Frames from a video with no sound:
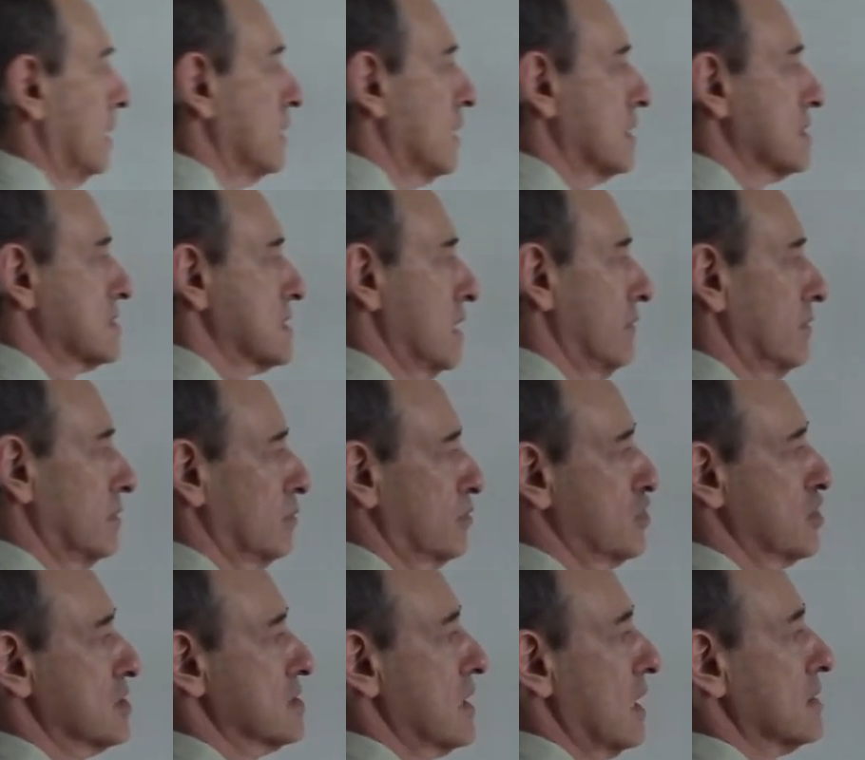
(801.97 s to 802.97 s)
ninety-seven,
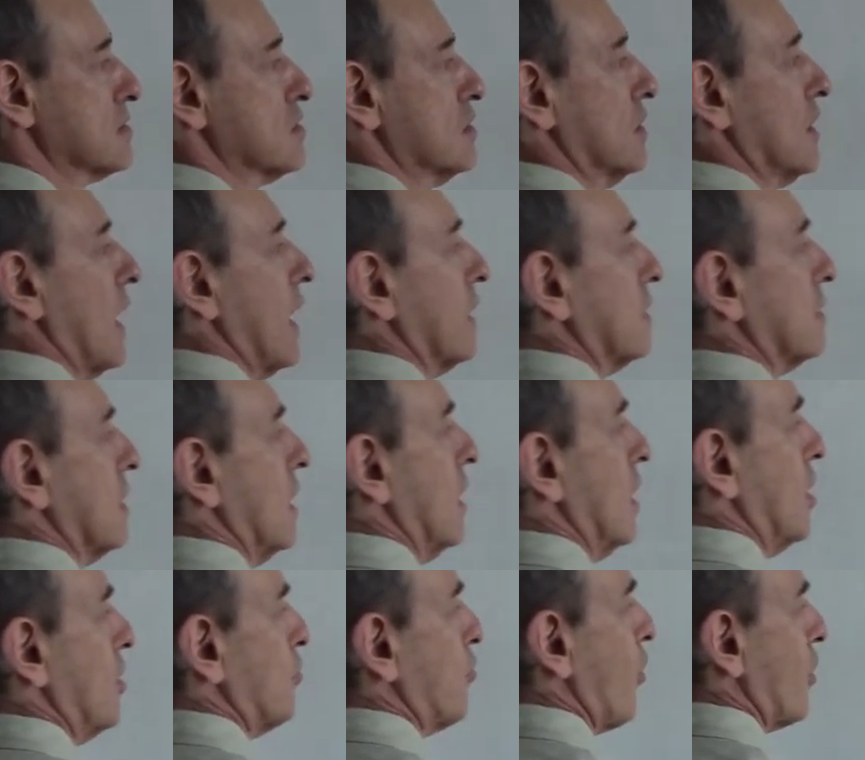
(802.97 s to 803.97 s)
which is ninety-nine
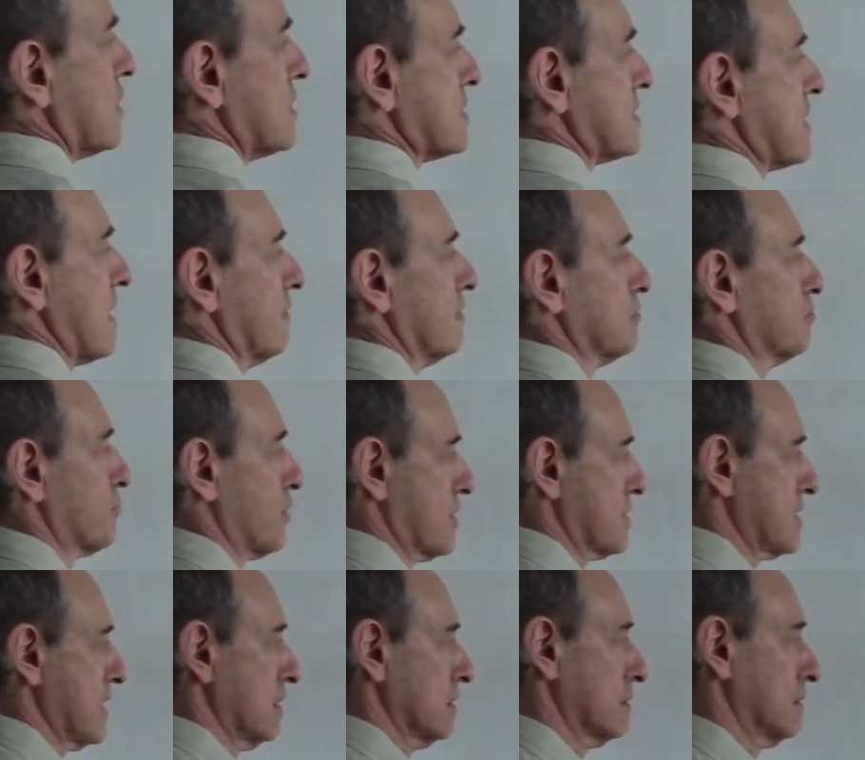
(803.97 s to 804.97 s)
point seven
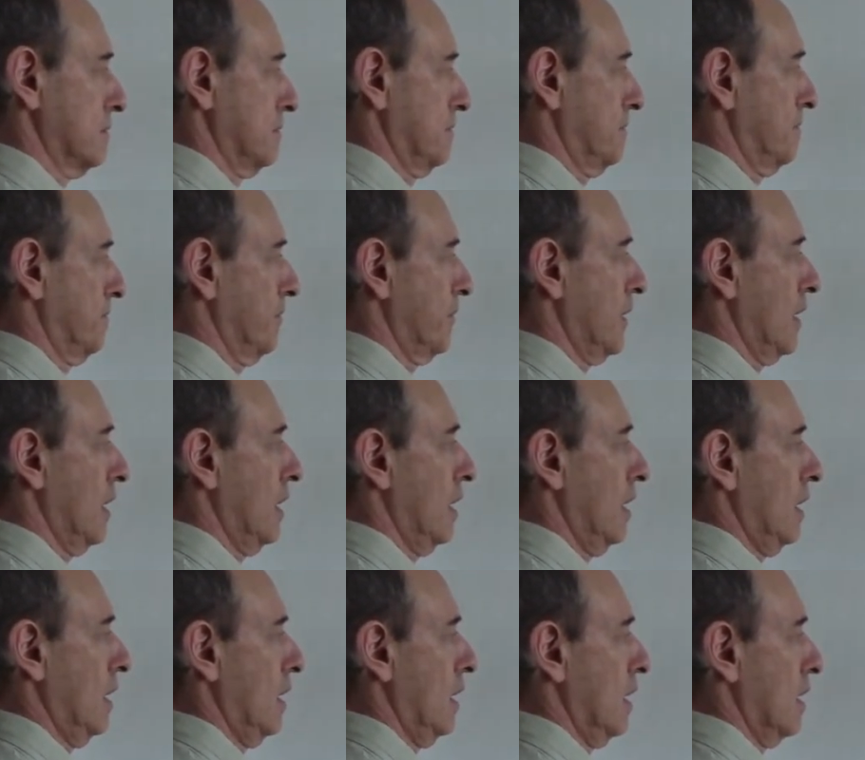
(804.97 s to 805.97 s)
percent.
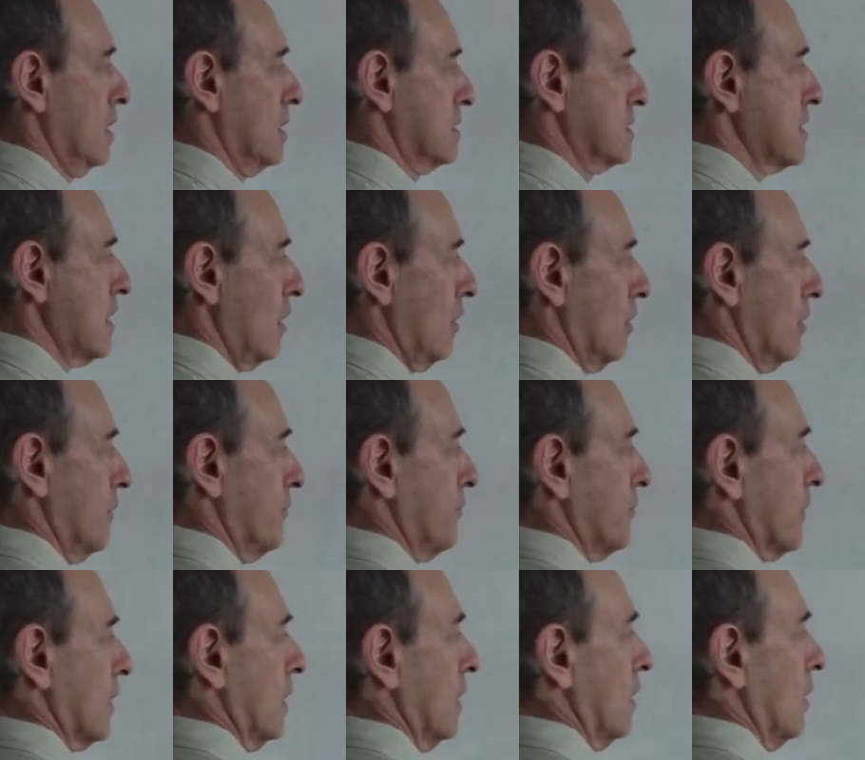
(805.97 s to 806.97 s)
So,
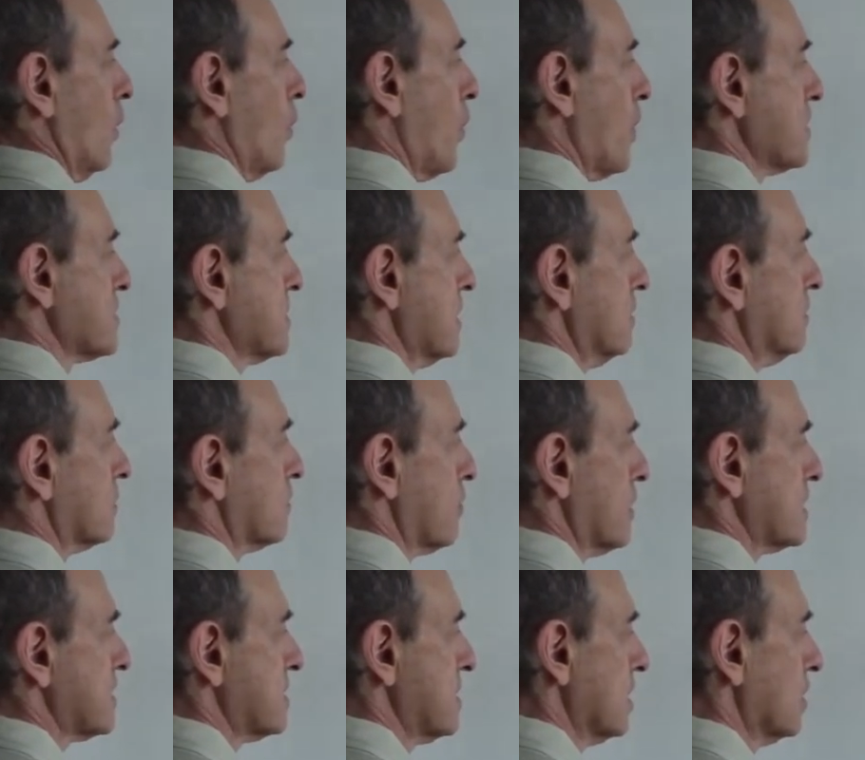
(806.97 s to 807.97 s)
within
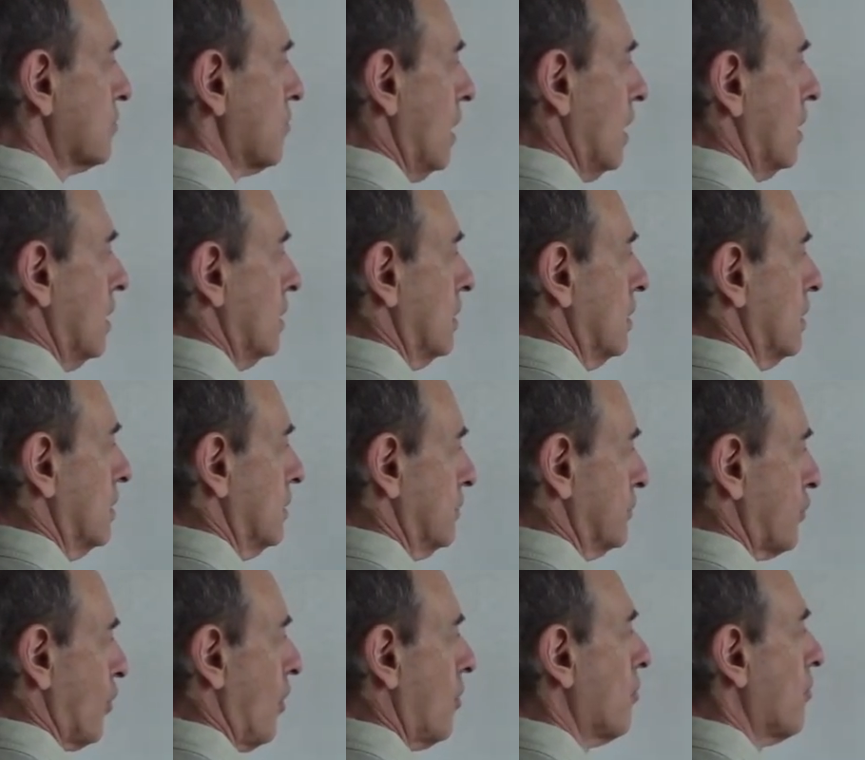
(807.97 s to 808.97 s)
three sigma
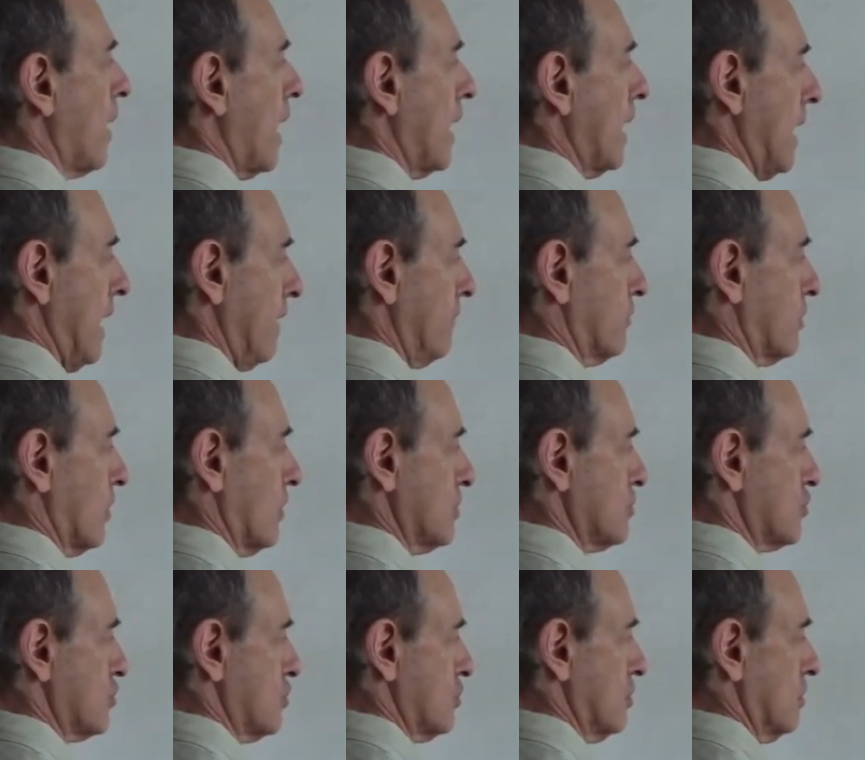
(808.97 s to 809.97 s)
from my
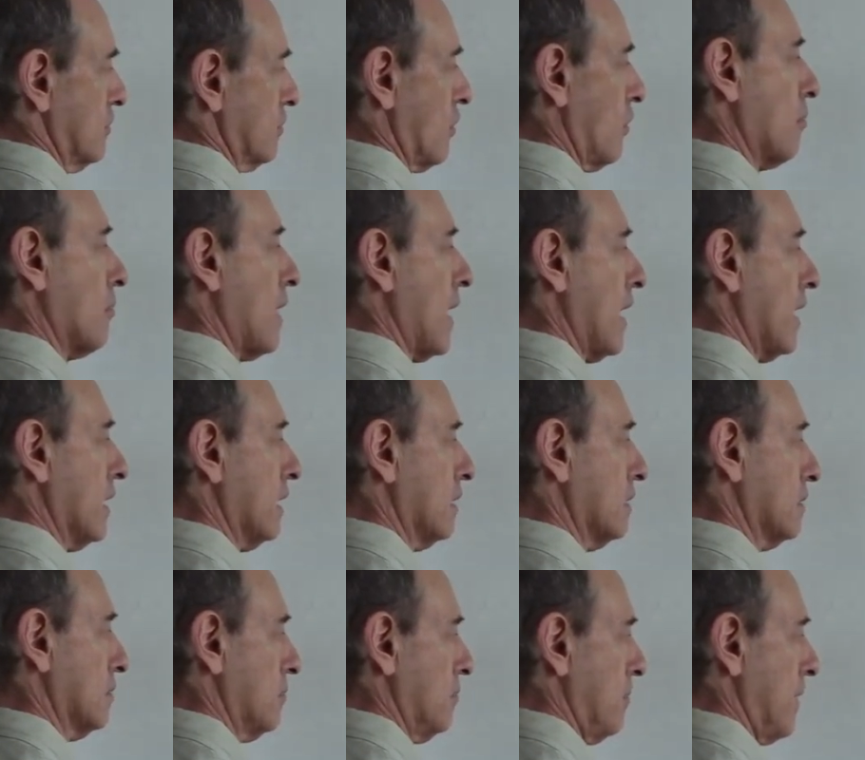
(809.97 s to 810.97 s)
average, from my
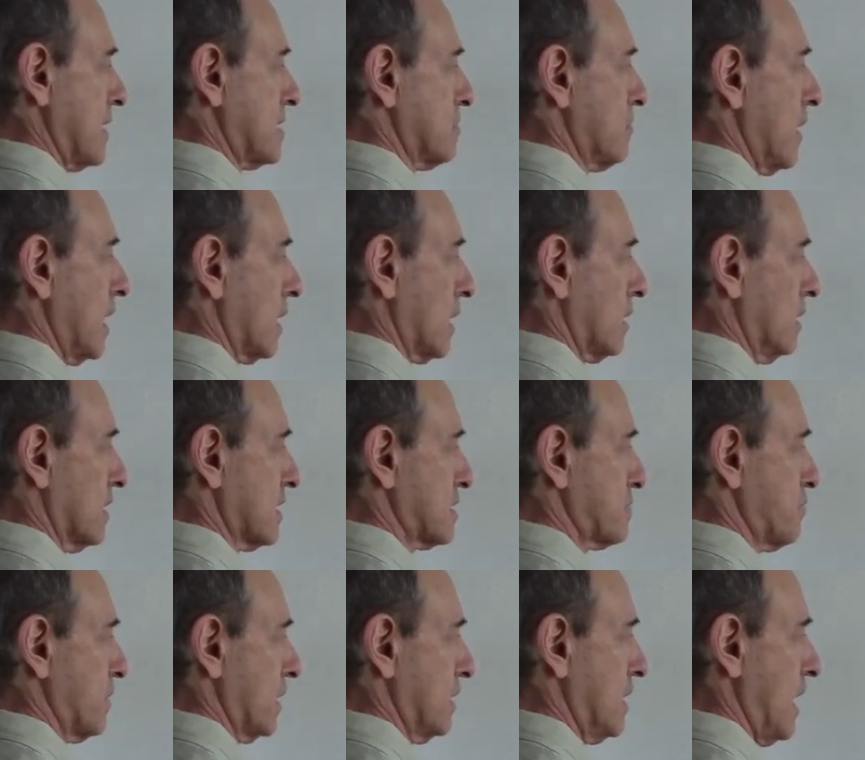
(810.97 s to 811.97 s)
mathematical
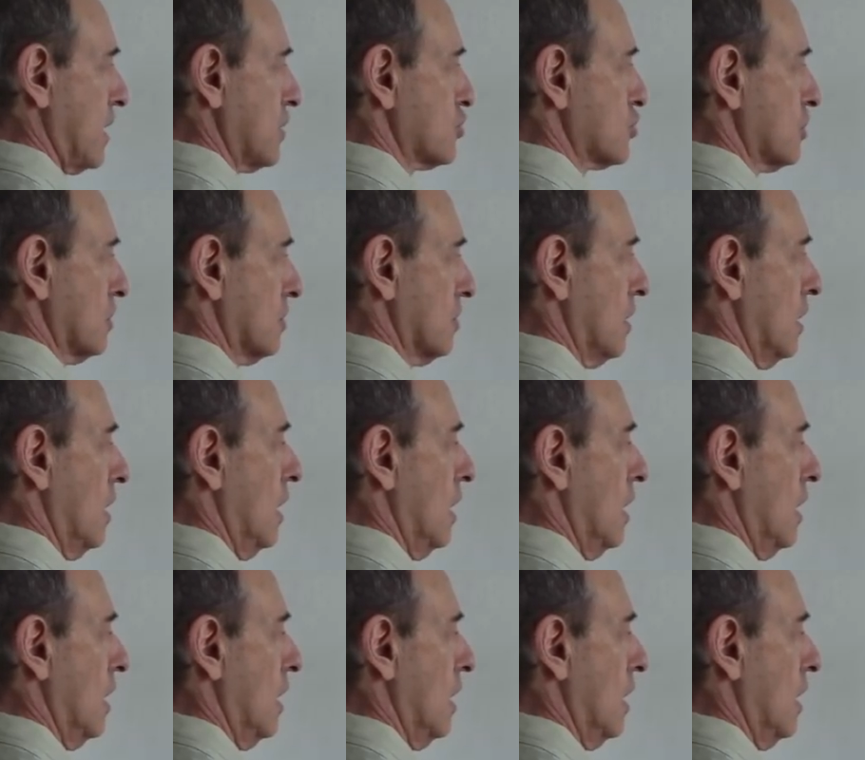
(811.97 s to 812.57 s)
expectation,